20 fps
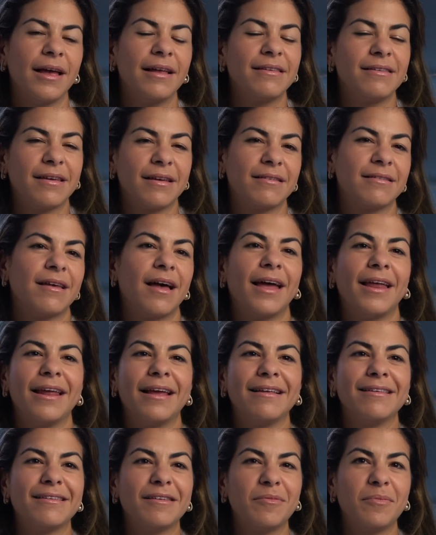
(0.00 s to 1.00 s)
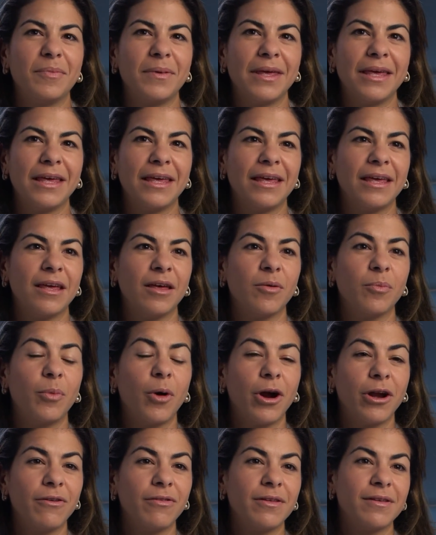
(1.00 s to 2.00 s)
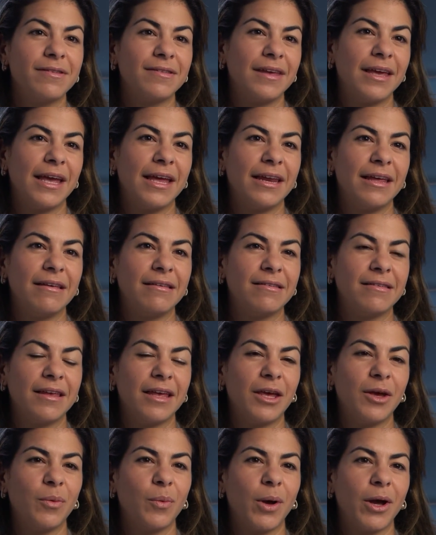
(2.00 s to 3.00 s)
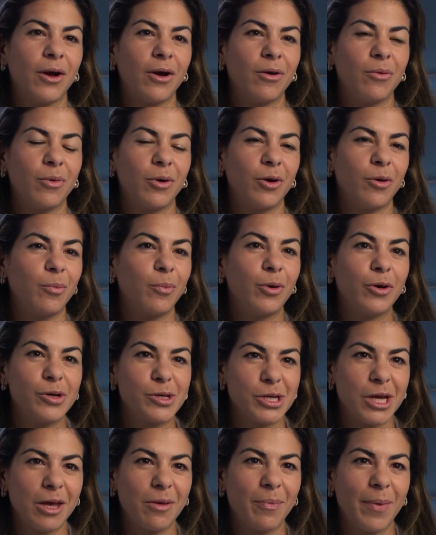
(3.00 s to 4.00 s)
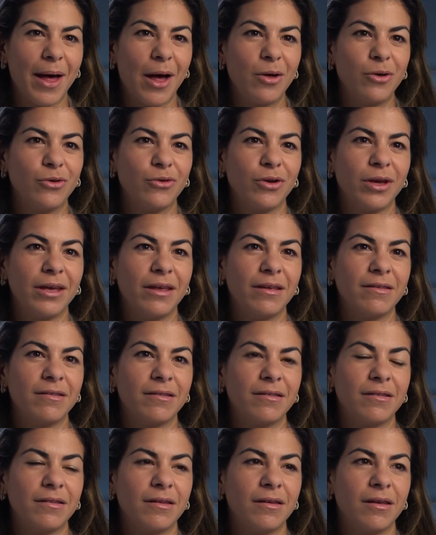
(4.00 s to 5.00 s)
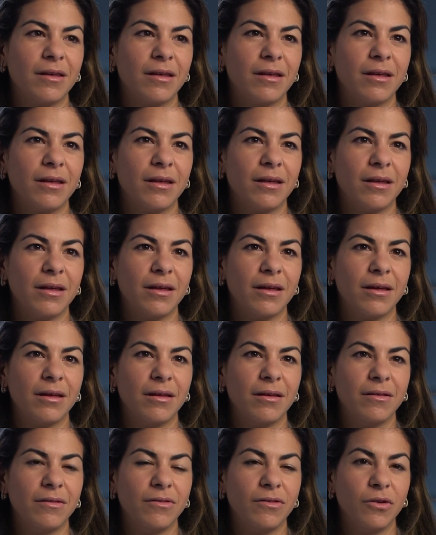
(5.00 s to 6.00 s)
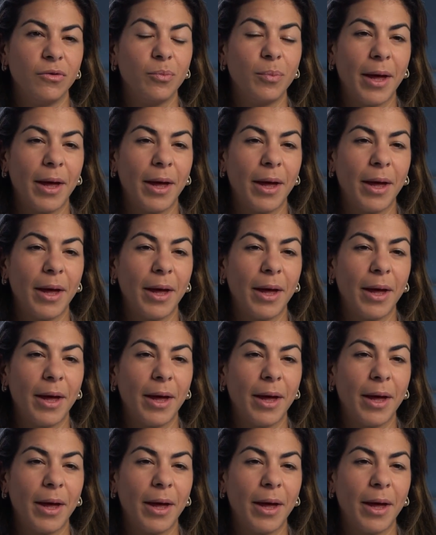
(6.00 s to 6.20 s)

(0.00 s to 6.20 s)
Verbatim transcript: It's exciting to be a part of the CADC, where we're pushing boundaries to do